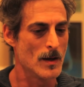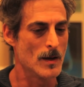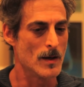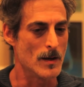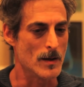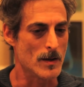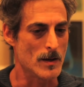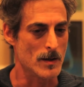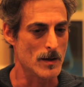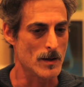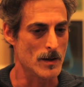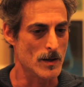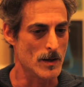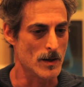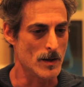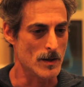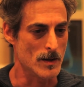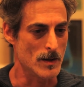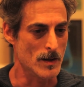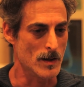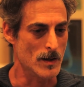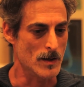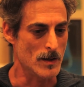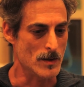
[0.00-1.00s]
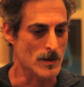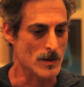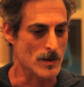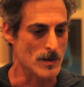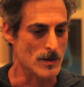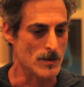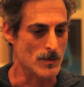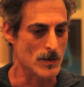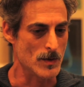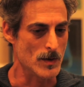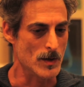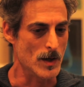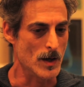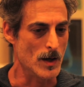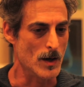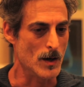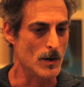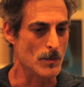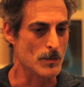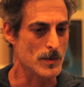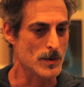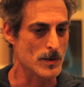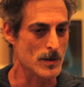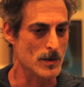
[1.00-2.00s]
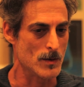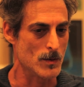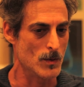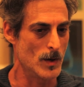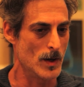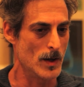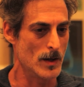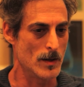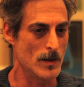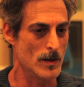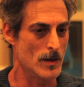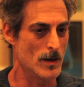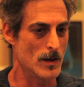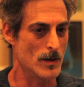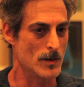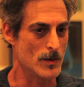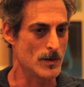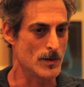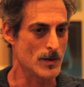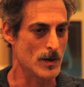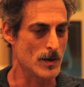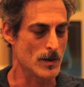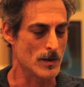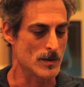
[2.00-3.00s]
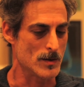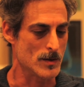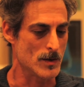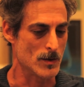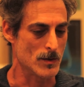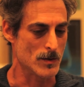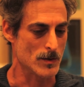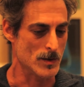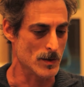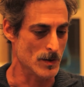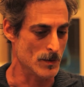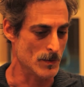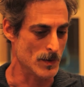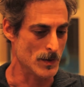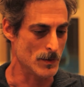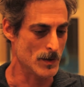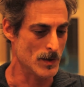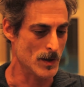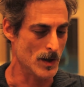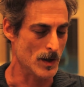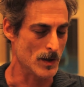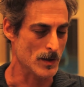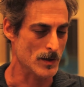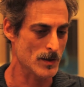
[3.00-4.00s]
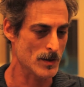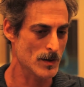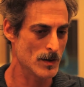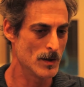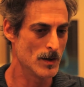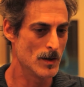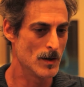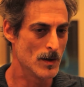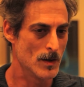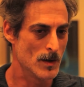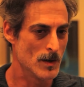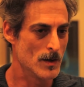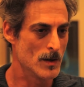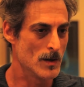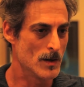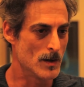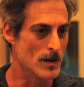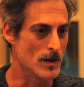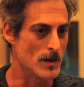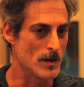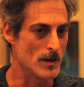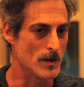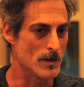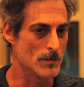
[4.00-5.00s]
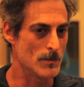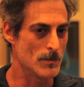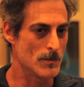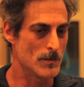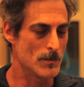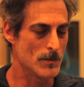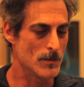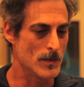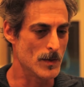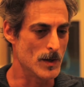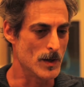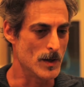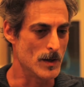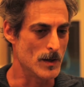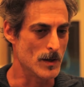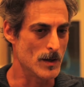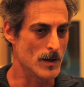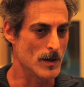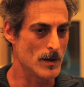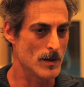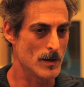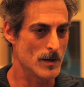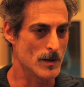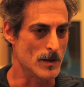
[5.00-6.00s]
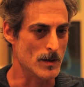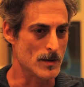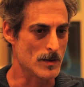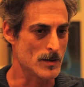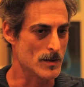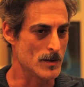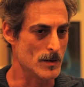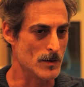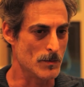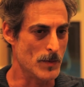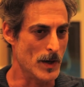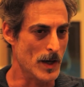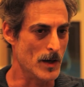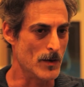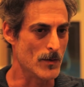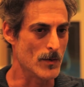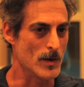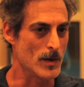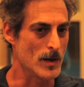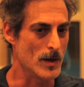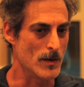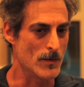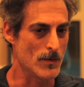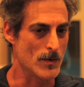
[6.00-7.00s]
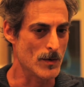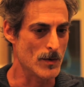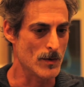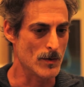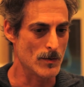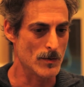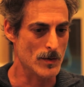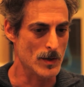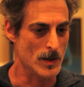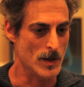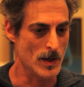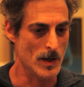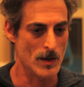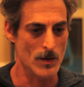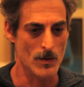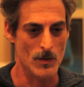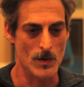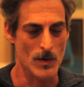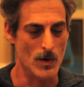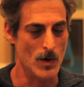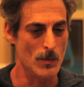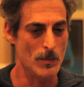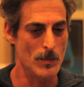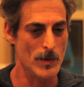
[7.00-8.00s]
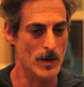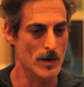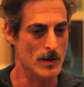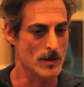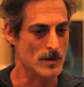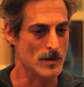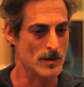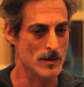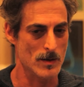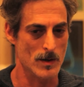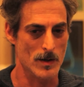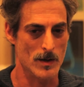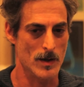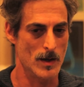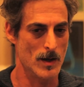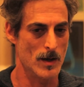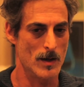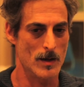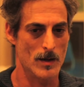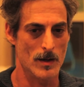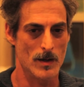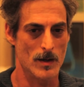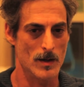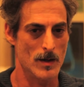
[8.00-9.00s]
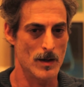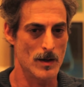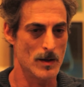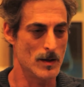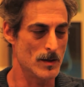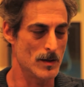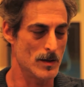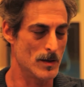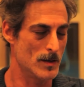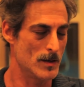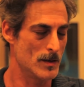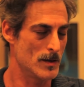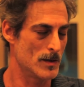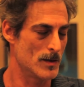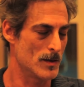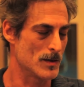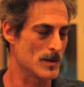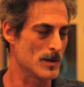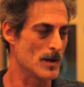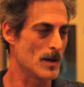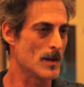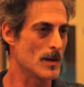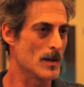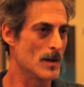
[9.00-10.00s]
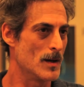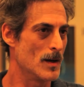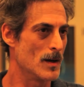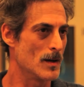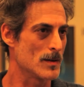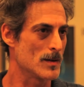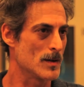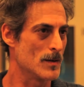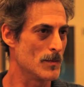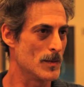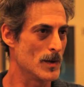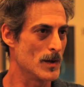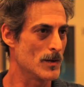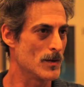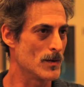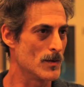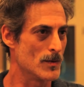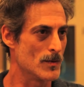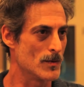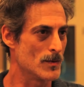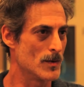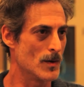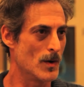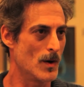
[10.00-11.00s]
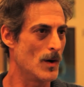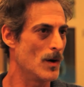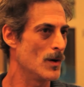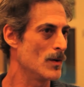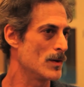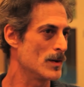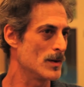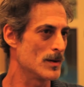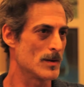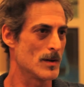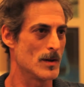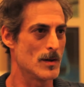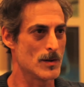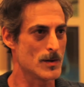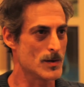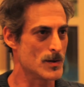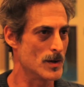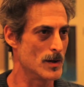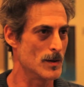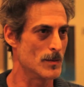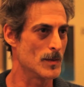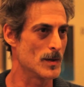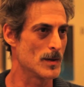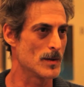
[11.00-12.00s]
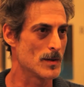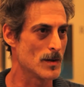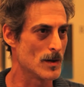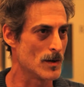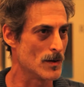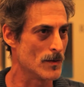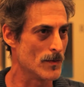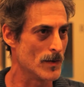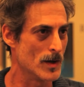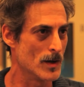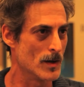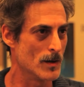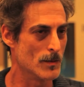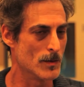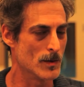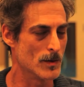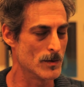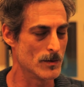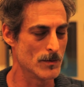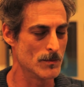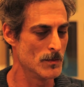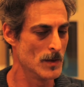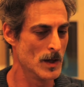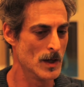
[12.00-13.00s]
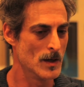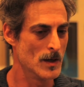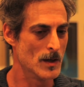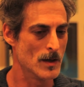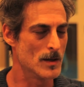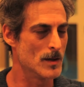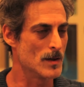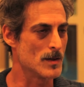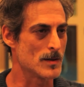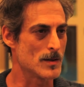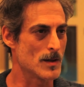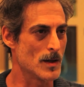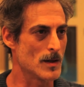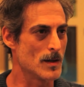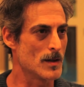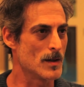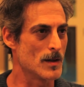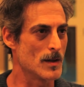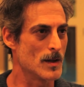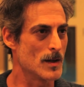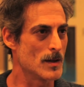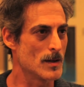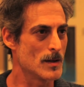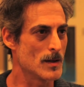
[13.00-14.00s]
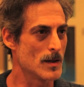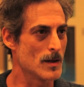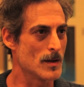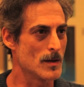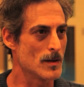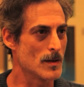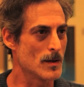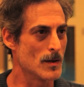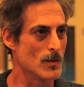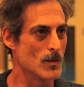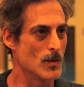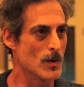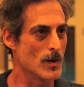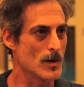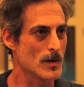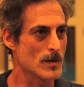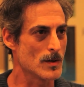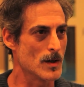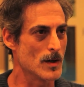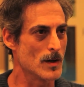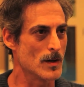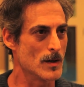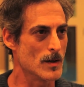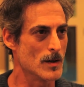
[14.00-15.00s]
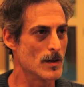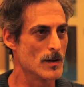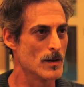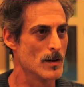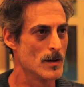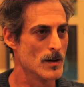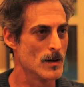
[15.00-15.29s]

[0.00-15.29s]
And, and it just really helps in a way that other drugs don't seem to touch. Um, and uh, it's a pain reliever together with opiates. Again, no, there's nothing else. I've been through all these other treatments that are available. There's nothing that, that, that works like it.